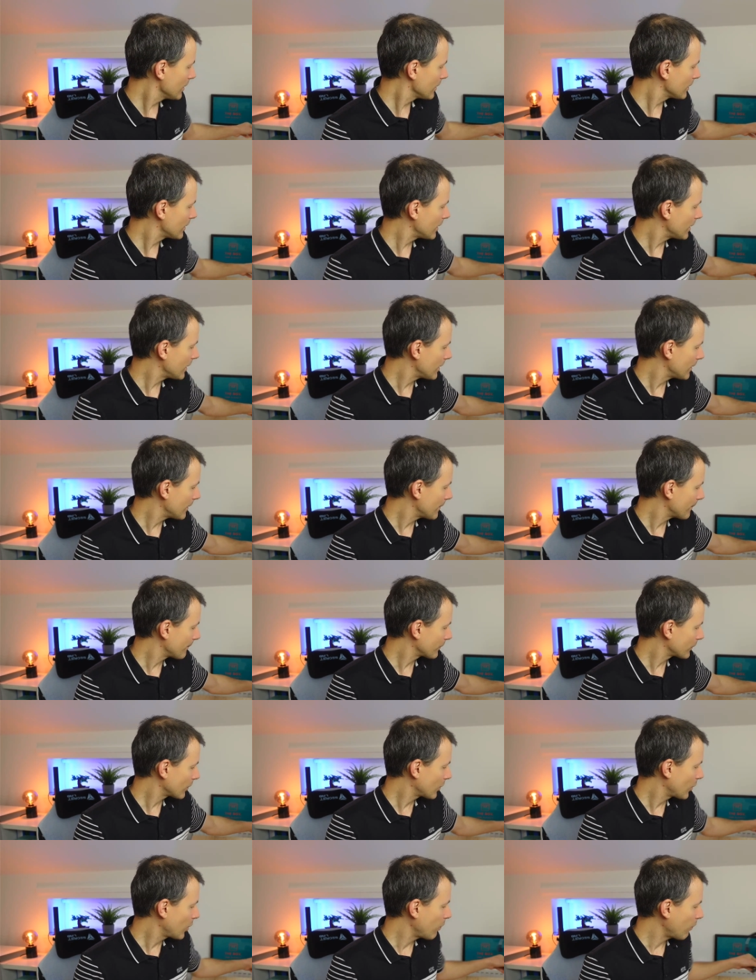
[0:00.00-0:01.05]
The
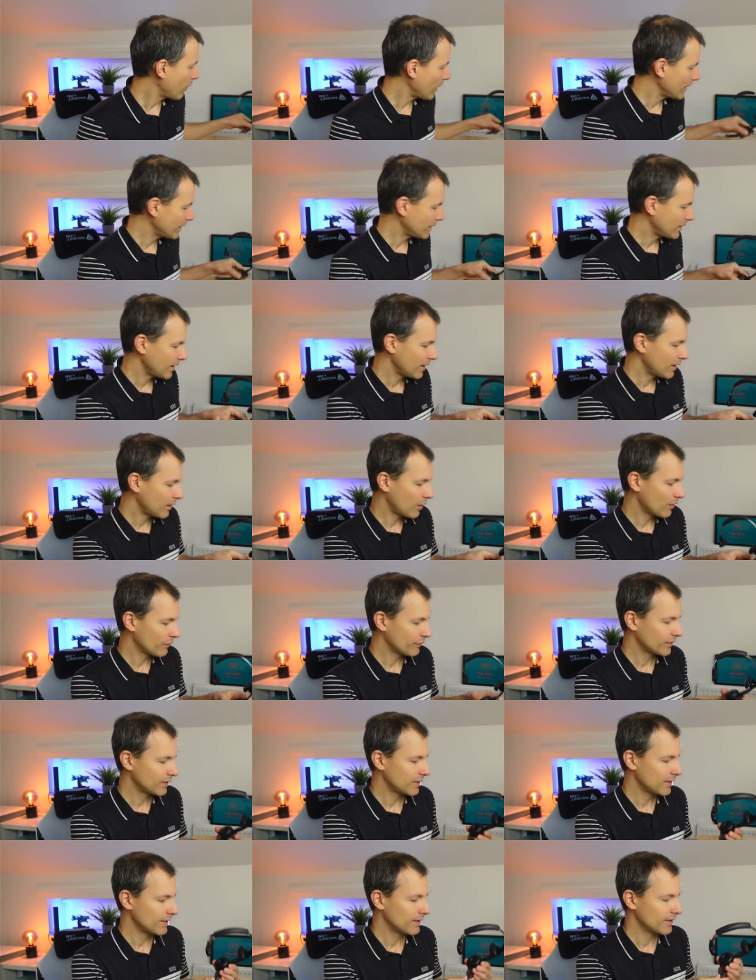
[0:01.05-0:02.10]
quality of
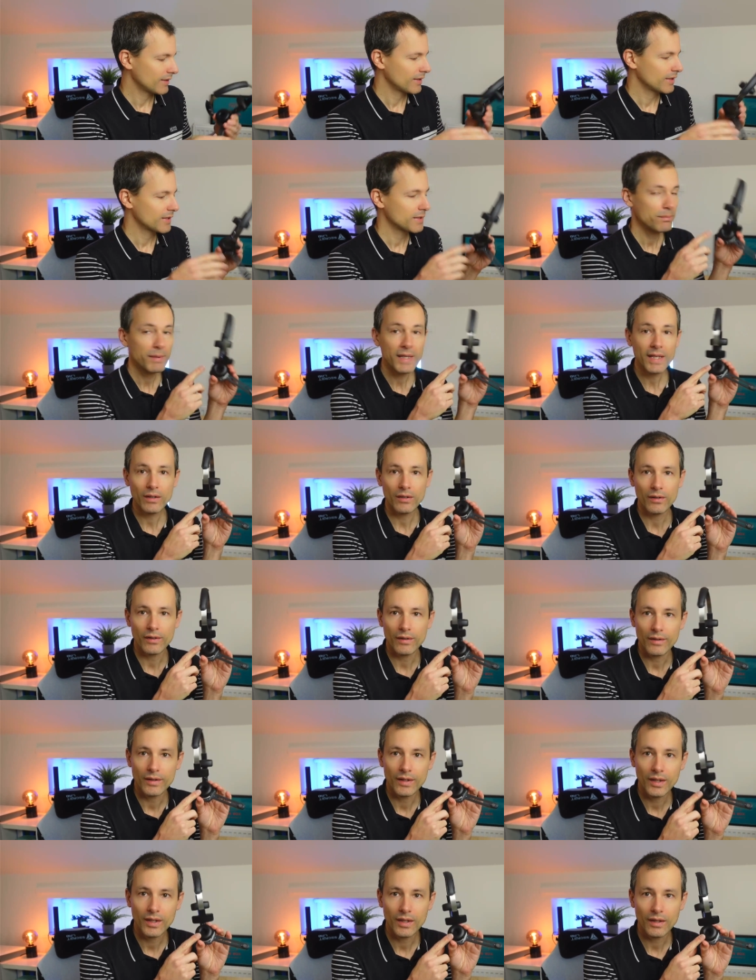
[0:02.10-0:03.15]
the speaker
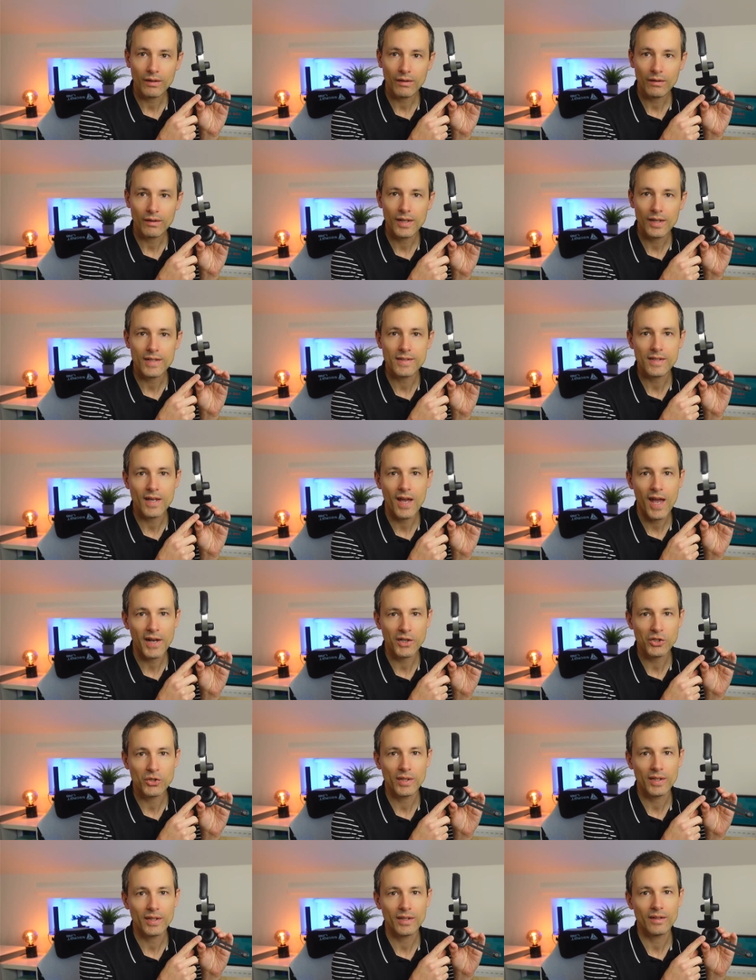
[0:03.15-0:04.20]
here is
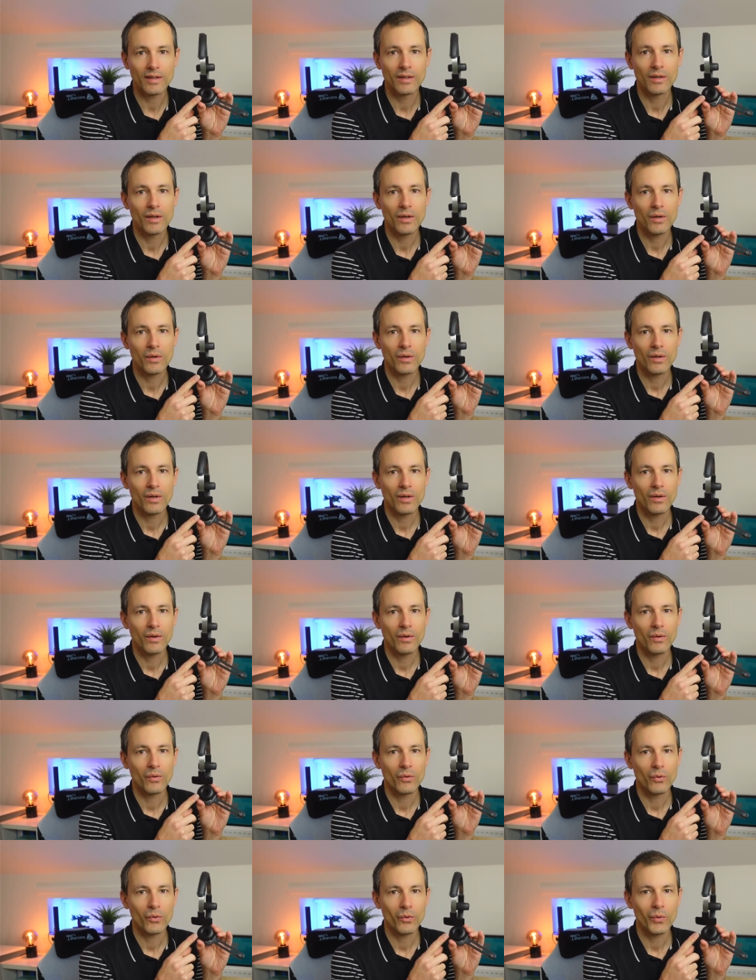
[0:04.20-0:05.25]
actually
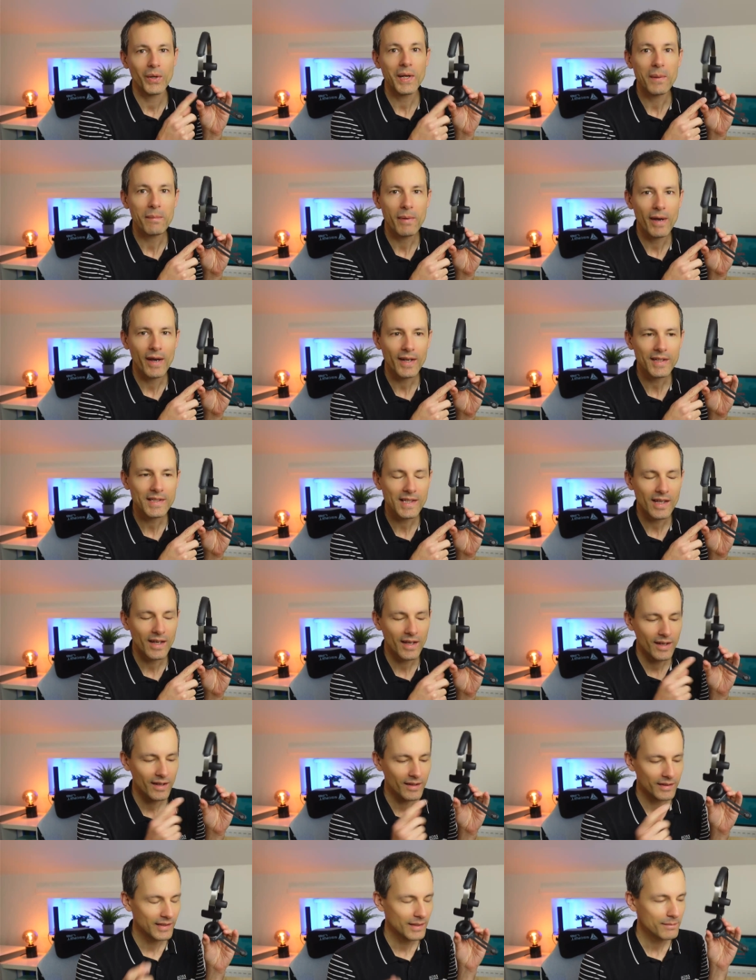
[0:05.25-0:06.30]
really bad.
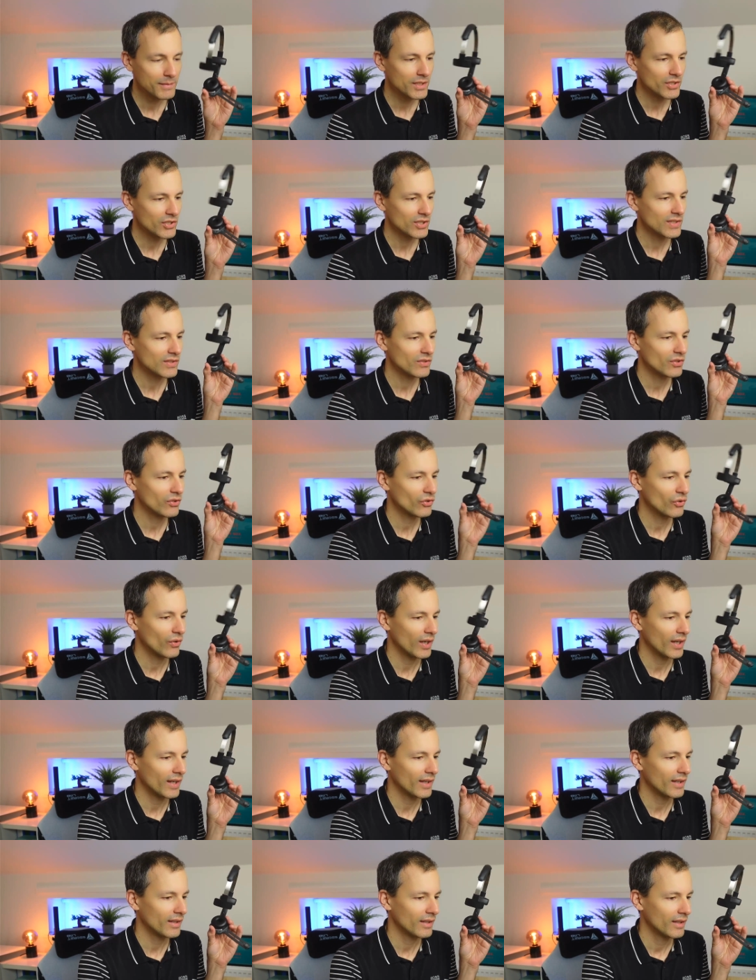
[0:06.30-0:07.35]
And let me just
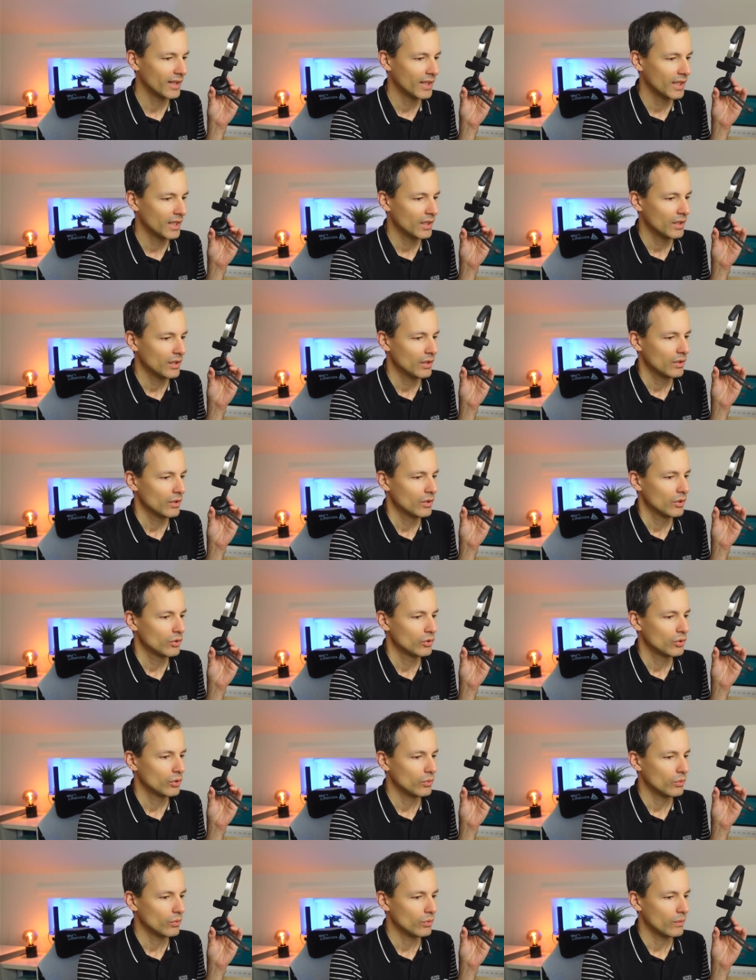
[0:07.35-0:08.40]
try
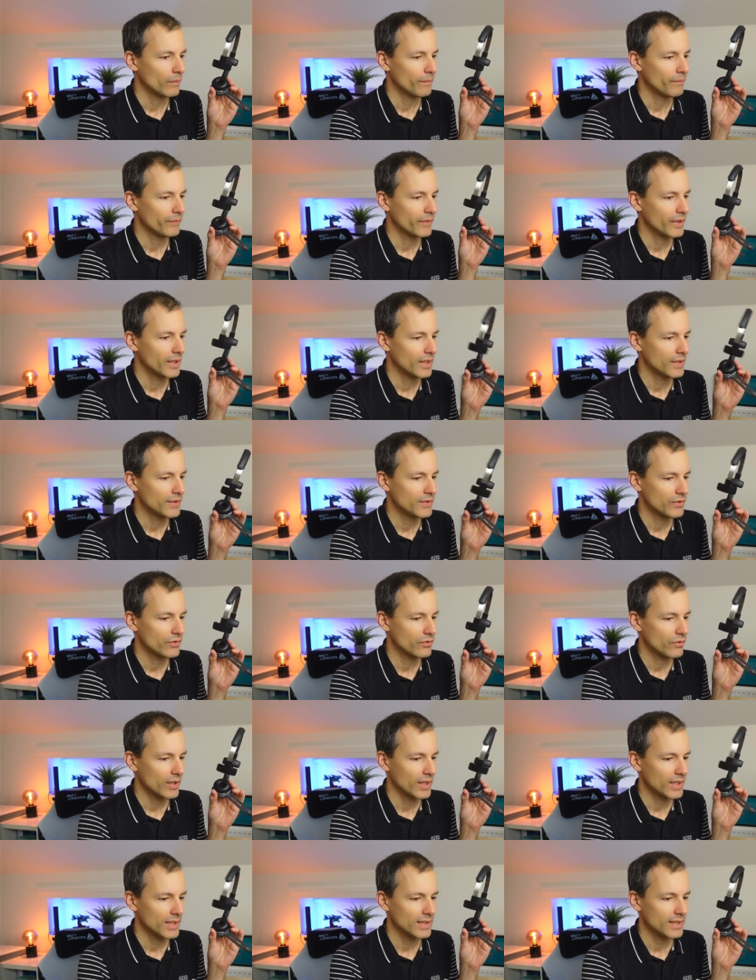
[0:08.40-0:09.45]
to
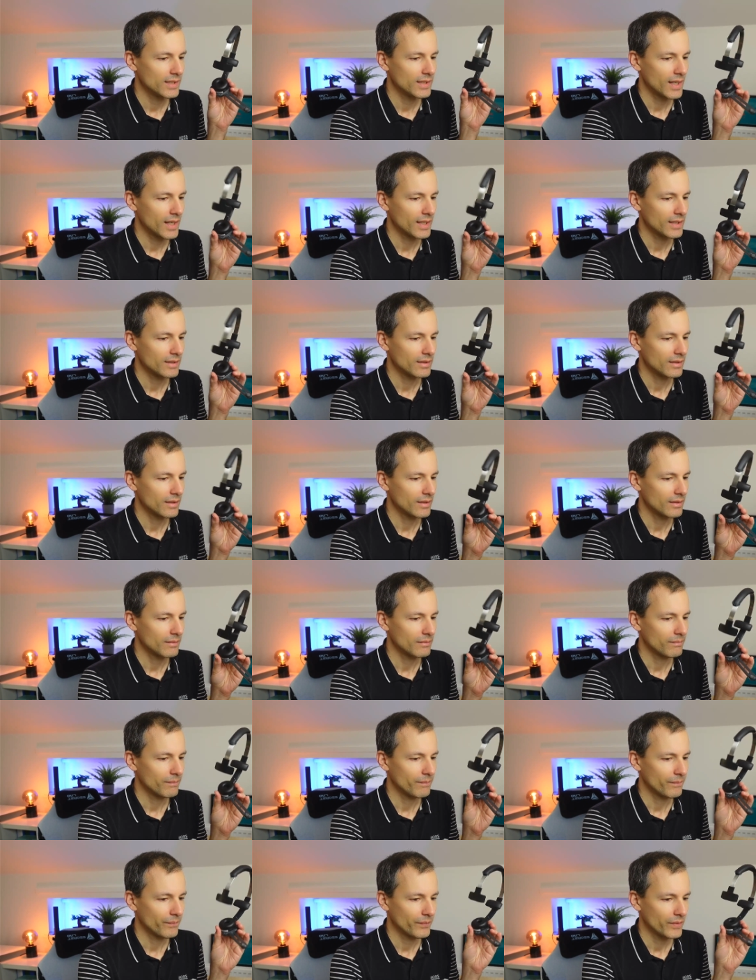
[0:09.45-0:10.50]
illustrate that
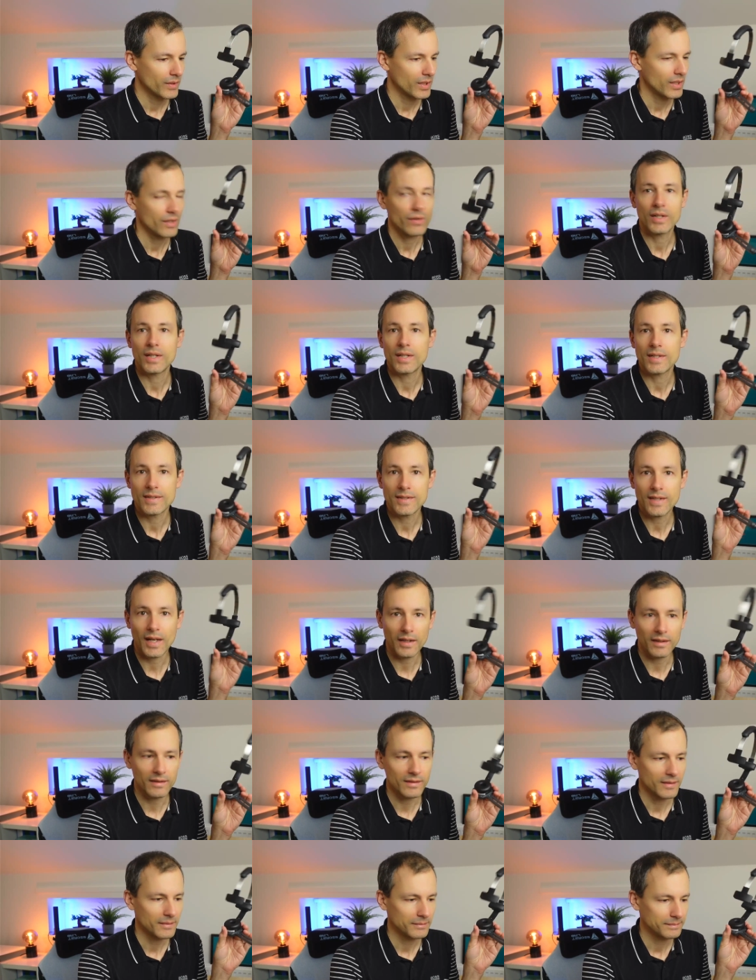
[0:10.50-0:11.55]
um, here in a
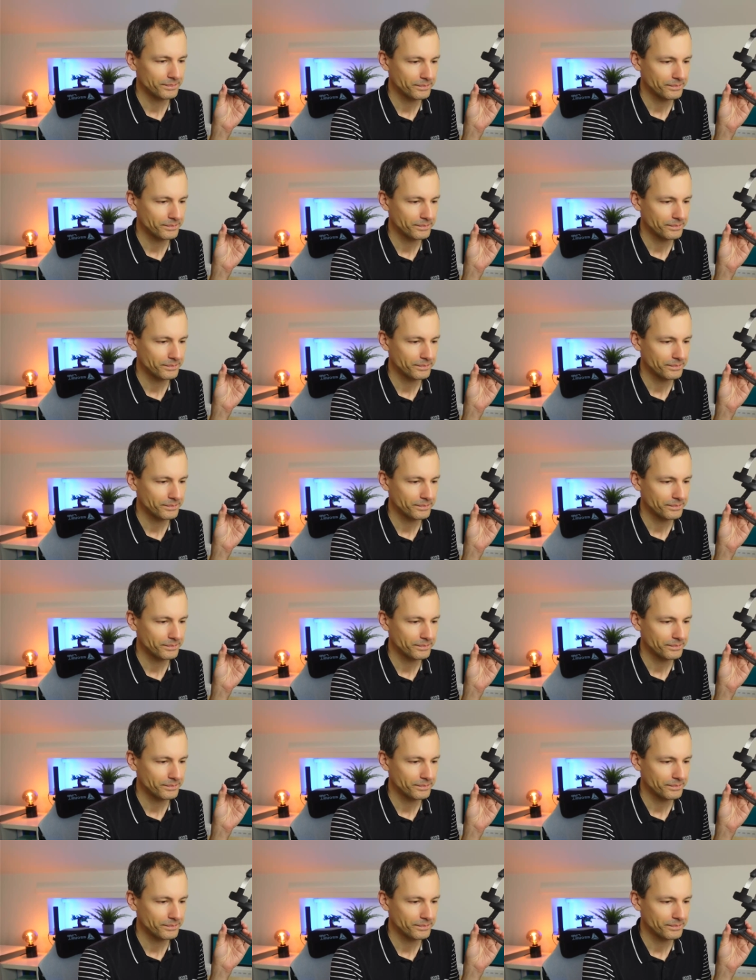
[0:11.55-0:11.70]
second.